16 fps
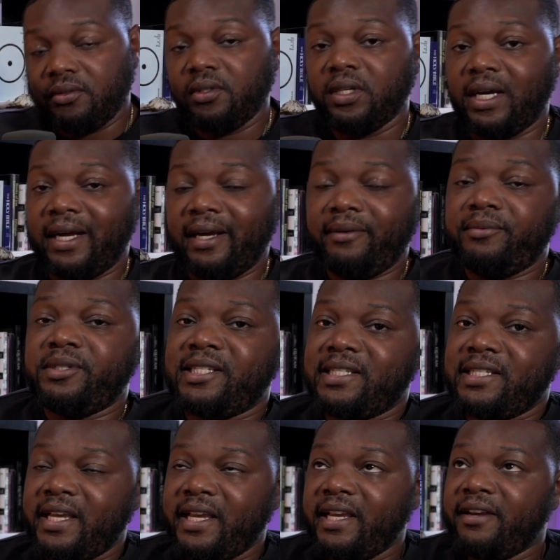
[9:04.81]
I would
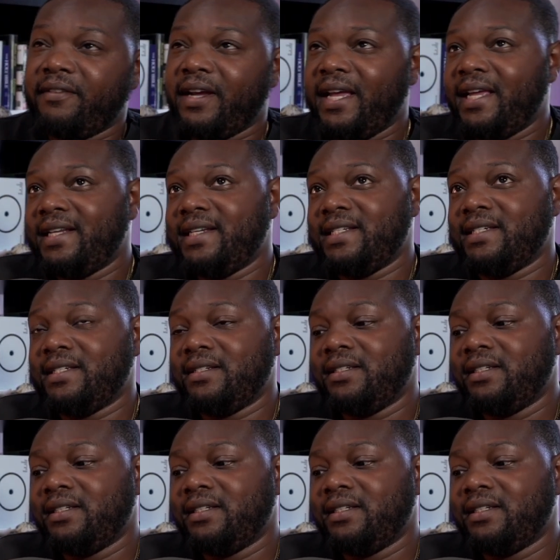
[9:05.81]
say if I had to